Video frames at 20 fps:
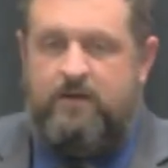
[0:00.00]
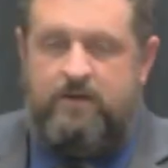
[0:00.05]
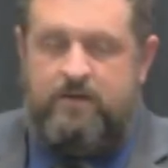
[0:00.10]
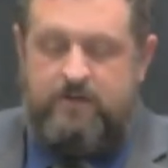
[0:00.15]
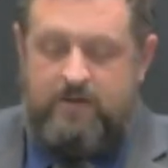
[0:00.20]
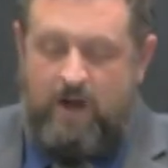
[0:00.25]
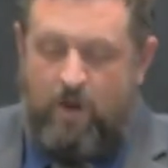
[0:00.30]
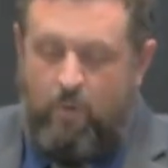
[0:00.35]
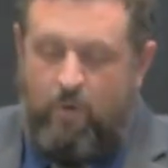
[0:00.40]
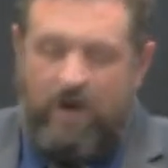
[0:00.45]

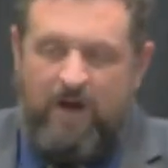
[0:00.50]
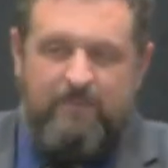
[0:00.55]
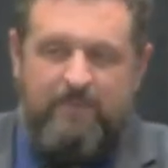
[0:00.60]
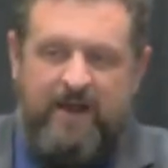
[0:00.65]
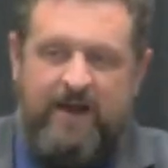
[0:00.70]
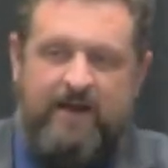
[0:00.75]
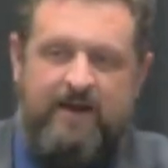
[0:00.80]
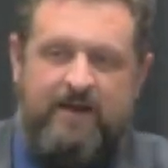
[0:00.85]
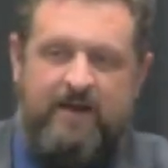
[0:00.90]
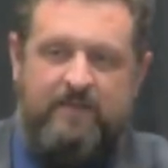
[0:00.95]
Now, what
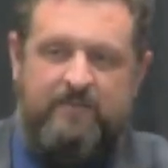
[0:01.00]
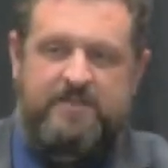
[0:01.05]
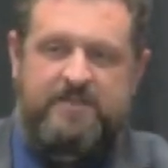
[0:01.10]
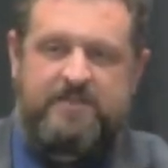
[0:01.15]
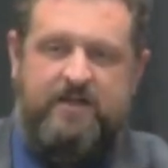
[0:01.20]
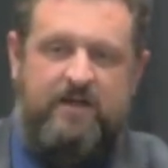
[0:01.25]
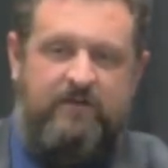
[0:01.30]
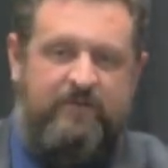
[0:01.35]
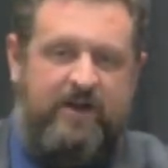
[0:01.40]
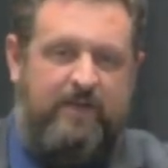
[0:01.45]
made him a
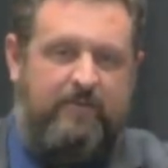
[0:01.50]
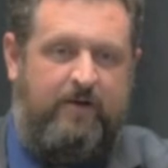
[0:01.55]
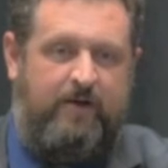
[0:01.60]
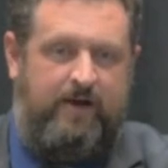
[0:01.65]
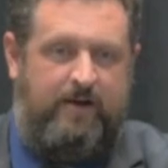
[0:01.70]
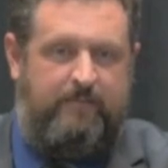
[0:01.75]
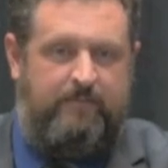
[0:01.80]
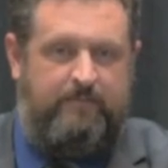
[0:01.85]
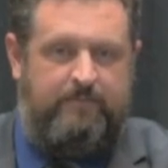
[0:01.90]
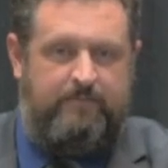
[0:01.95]
son of
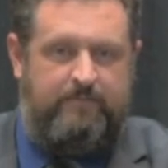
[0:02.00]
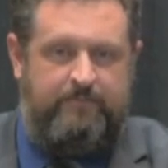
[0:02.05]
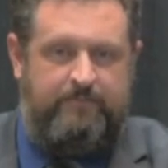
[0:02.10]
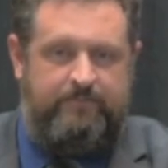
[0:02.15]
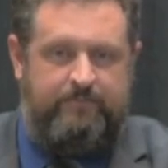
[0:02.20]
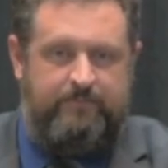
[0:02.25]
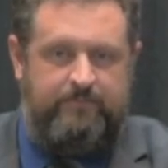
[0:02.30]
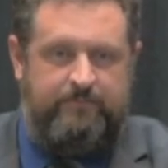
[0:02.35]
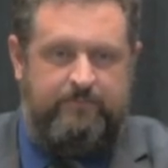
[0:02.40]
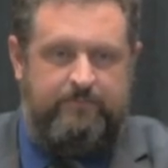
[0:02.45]
Abraham?
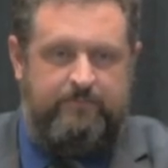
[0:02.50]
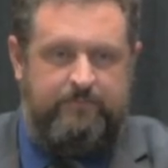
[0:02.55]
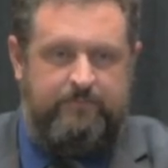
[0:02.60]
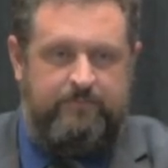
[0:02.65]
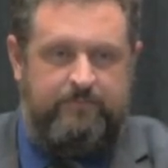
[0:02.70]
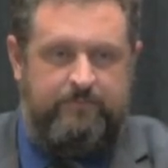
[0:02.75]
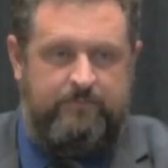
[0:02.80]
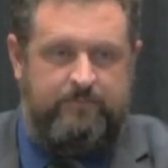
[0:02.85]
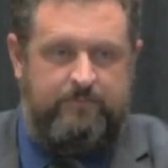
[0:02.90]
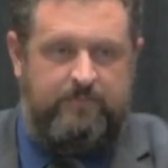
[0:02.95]

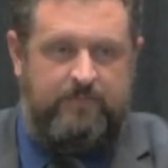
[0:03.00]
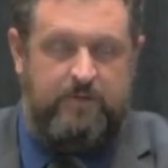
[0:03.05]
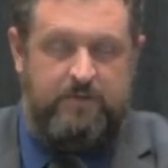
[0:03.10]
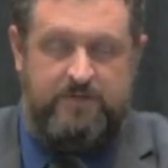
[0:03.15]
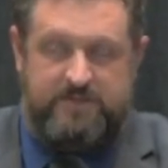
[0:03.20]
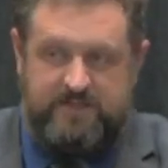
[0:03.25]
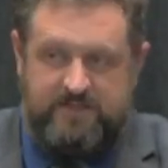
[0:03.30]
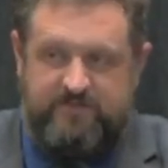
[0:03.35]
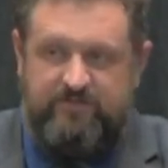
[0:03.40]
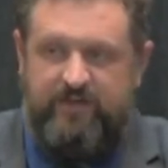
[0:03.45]
It
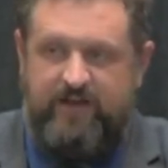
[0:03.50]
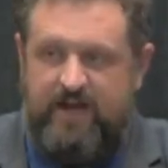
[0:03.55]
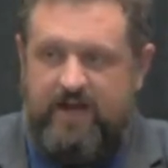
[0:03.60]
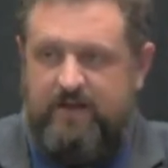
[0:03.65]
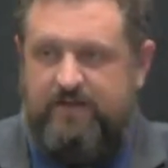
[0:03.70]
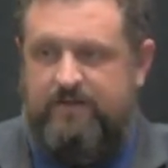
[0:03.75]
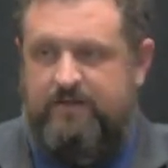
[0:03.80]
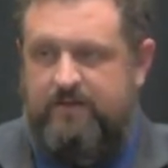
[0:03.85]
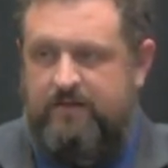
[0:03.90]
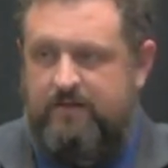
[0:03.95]
was his
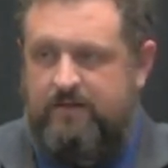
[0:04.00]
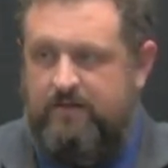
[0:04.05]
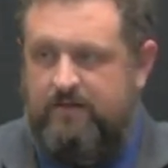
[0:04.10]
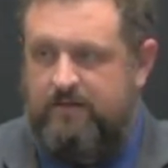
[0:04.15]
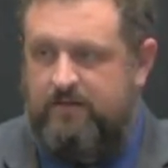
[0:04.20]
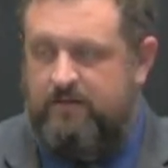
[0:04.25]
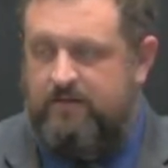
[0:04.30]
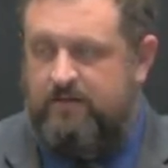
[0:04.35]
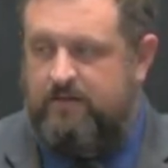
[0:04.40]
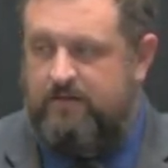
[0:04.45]
faith.
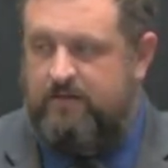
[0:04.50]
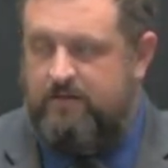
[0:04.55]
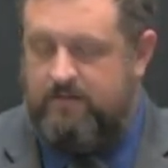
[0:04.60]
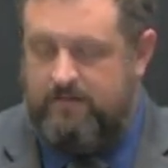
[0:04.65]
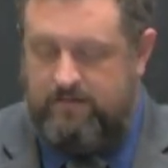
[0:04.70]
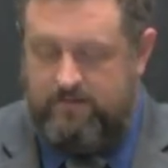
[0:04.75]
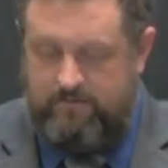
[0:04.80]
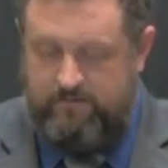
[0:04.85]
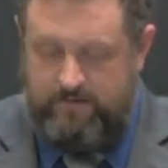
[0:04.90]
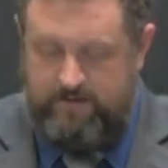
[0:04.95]

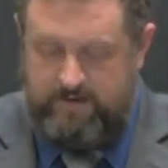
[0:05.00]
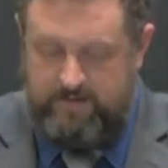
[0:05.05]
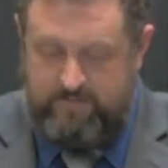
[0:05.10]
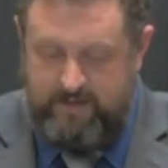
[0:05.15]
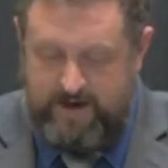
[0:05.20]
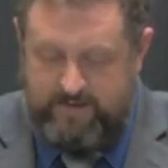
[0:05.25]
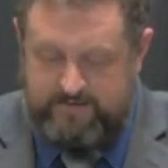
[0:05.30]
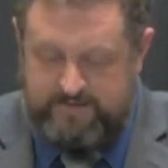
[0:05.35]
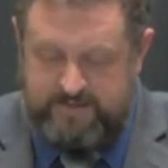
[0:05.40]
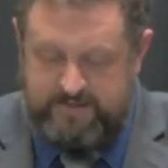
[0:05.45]
Right? And the
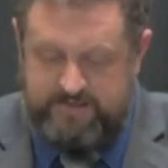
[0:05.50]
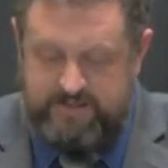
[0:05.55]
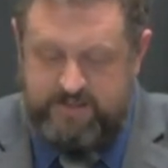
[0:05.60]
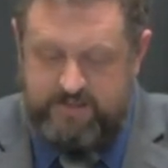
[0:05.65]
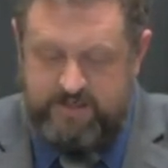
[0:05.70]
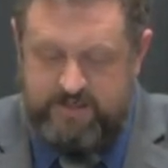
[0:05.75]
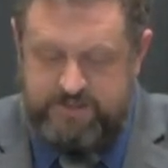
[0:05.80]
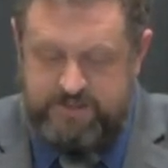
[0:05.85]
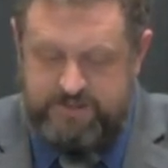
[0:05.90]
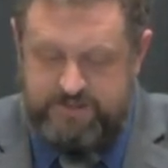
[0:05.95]
Bible says in
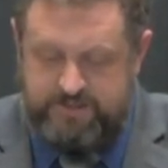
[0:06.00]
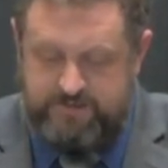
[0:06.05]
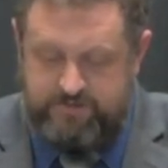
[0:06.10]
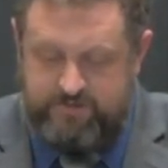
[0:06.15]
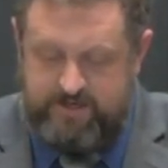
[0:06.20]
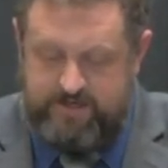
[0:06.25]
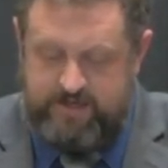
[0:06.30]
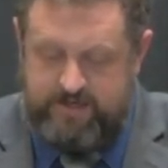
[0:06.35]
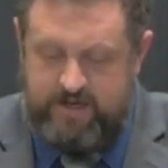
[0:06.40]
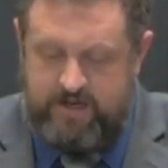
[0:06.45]
Galatians
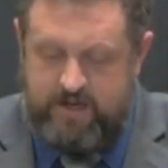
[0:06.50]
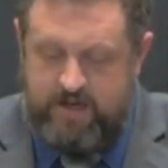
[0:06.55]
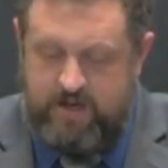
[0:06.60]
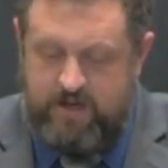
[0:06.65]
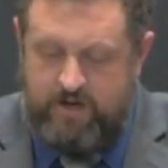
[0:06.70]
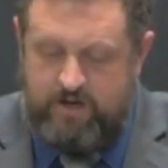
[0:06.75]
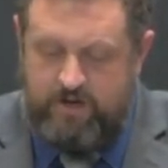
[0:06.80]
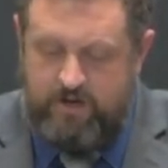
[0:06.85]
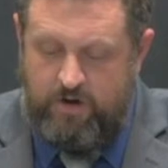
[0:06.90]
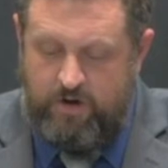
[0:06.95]
3
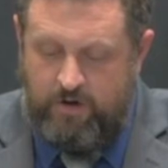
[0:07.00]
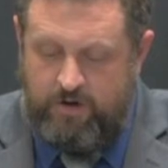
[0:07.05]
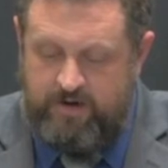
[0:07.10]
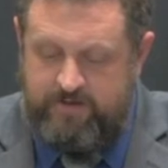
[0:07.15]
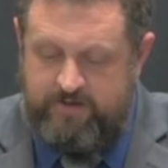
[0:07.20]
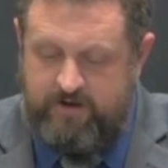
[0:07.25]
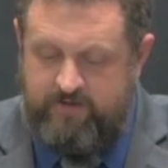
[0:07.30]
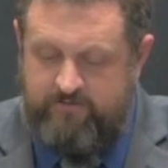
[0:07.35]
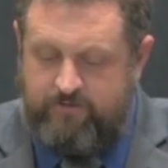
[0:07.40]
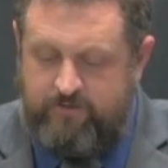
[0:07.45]
Know ye
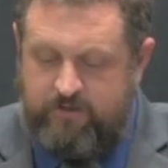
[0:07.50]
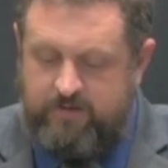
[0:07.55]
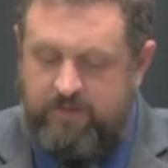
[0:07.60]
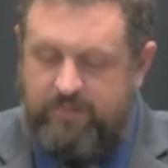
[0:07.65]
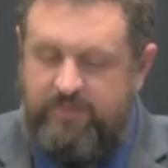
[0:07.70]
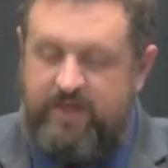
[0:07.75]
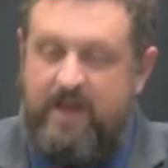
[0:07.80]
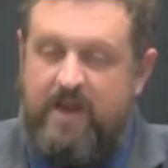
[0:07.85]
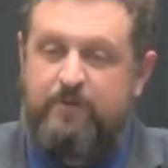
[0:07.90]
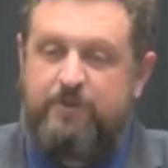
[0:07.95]
therefore
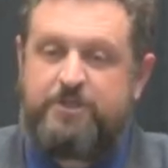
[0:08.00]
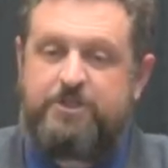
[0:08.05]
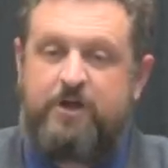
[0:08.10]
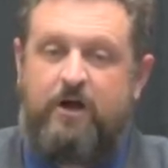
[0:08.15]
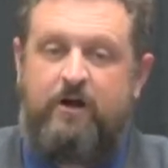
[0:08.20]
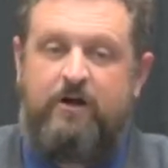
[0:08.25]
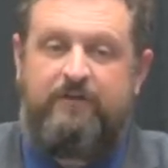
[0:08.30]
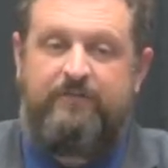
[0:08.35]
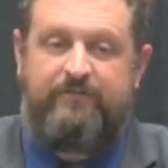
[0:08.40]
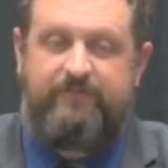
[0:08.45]
that they which
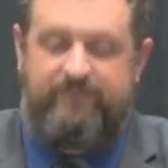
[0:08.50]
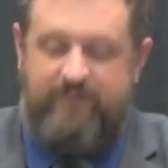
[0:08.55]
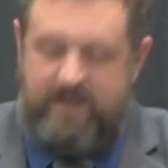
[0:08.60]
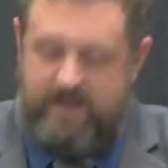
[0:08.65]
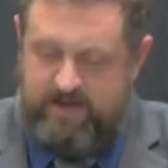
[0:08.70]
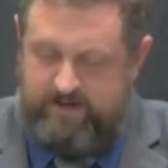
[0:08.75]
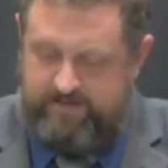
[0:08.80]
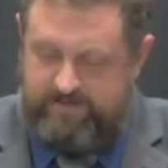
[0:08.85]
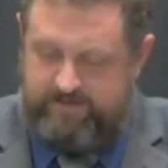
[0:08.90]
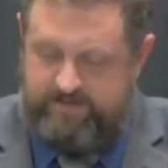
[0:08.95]
are of
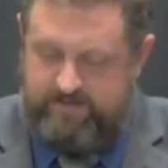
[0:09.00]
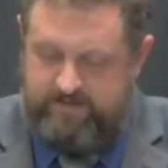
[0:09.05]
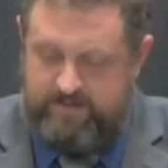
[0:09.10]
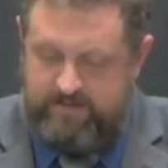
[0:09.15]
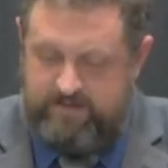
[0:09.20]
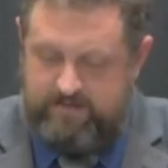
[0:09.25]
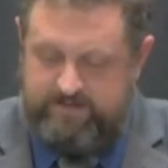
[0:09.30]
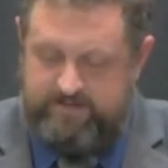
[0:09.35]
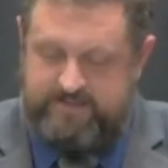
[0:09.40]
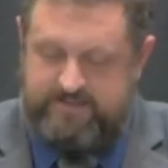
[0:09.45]
faith,
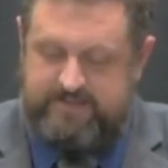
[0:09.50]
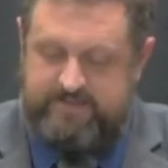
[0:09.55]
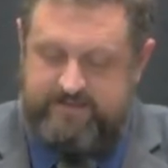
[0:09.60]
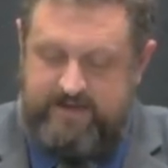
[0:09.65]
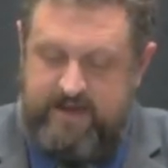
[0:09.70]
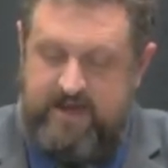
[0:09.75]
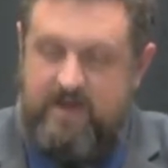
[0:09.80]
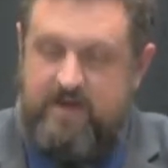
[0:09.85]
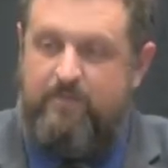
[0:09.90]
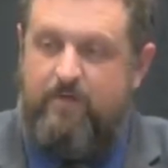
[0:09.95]
the
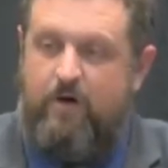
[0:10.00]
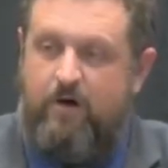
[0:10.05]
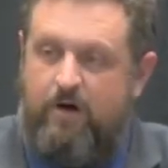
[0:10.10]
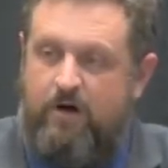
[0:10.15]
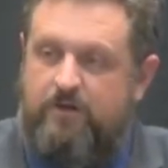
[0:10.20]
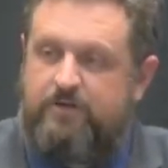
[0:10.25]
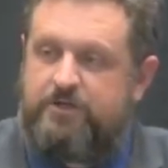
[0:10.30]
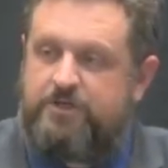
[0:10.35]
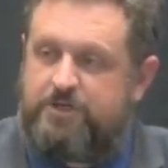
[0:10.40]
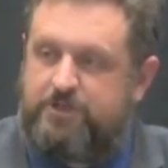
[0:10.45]
same
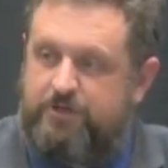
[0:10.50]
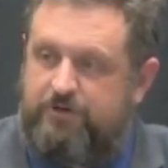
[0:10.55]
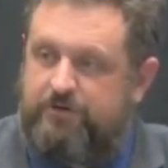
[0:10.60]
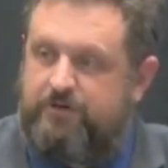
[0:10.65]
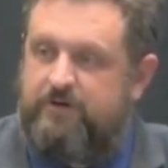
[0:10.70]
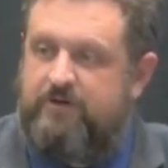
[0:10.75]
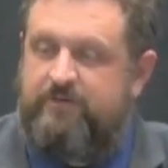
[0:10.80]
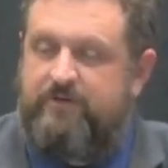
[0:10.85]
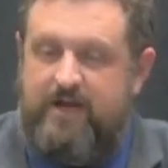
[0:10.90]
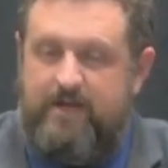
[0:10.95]
are the
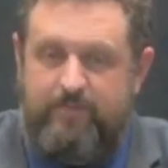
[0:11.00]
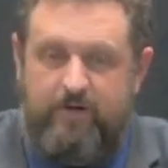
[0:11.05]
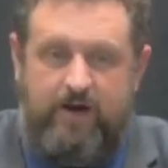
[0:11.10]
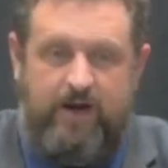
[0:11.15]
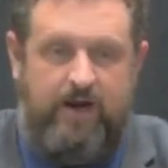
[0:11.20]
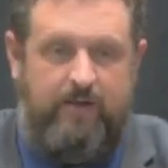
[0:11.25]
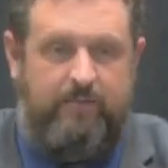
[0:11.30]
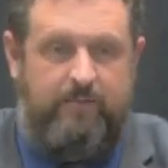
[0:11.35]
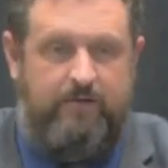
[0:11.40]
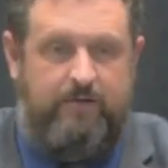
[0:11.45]
children of
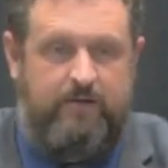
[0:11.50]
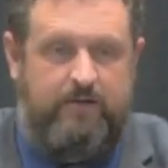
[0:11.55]
Abraham.